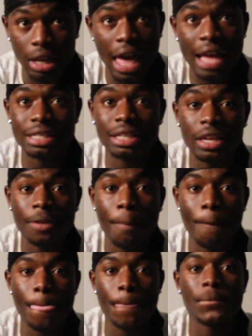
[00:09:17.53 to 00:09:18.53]
lastly,
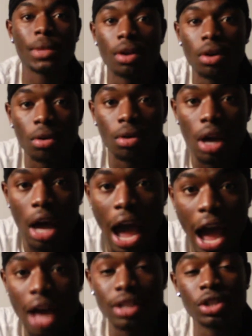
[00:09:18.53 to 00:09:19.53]

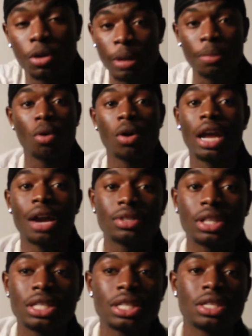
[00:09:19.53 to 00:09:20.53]
to the people who are not
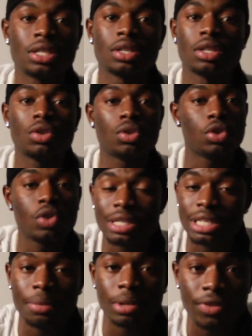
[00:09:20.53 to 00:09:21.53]
religious, you can
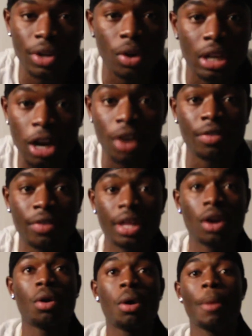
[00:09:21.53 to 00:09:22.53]
skip this video or click off the
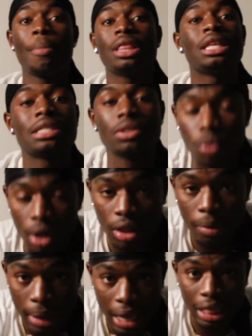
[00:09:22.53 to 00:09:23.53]
video, but this is one of
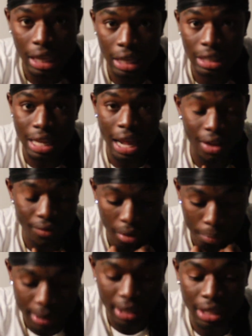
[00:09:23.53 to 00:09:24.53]
the main things that have
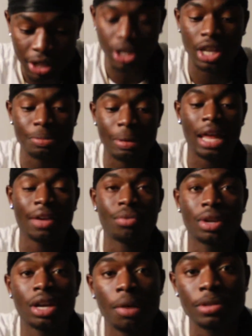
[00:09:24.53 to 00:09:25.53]
completely changed my life
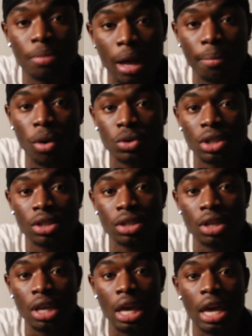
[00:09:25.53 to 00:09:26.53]
when it comes to my emotions
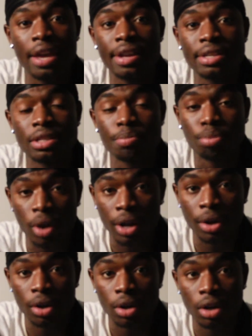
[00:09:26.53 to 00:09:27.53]
is
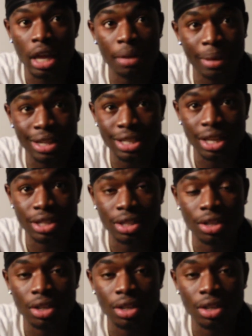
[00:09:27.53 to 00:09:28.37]
prayer and meditation.